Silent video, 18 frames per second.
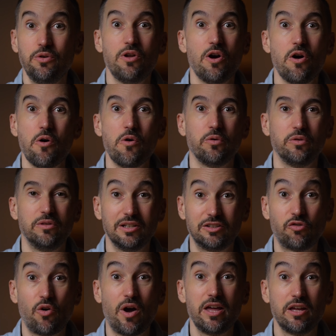know, the
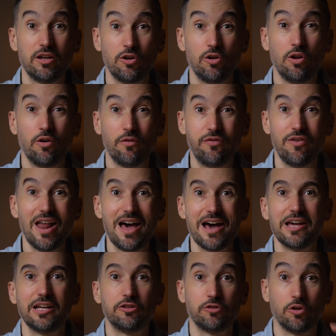triangle of
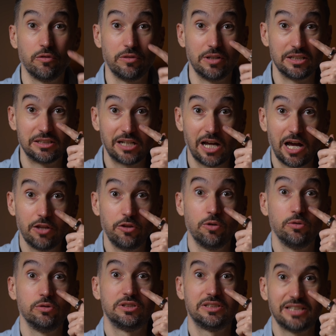light on the
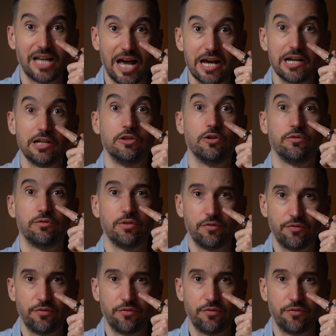shadow side of the